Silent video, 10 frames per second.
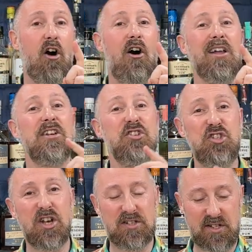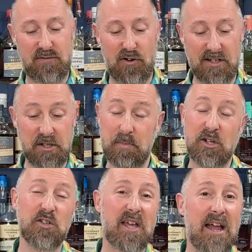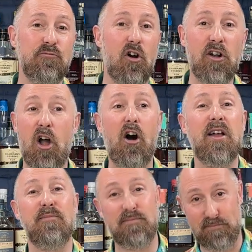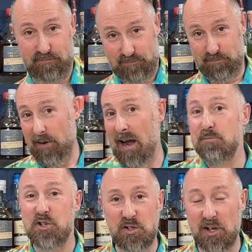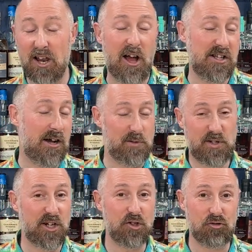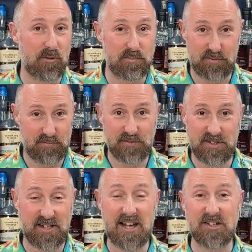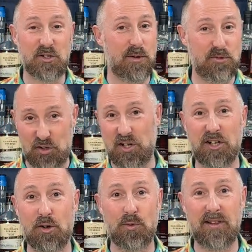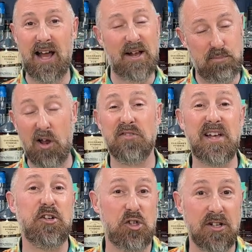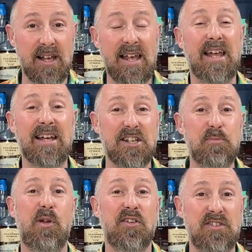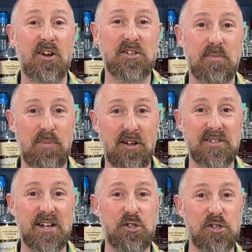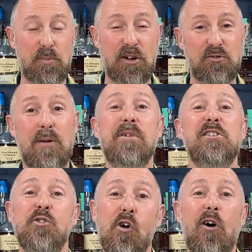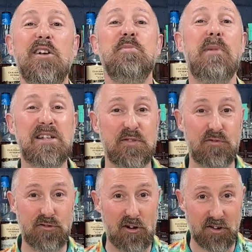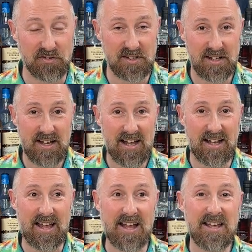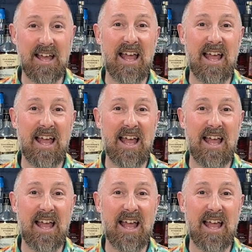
I can justify this, because Canerock, I know it's going to drop today, so I'm just going to call it that, Plantation. It is Plantation spiced rum. It's not, it's Maison Ferrand, okay?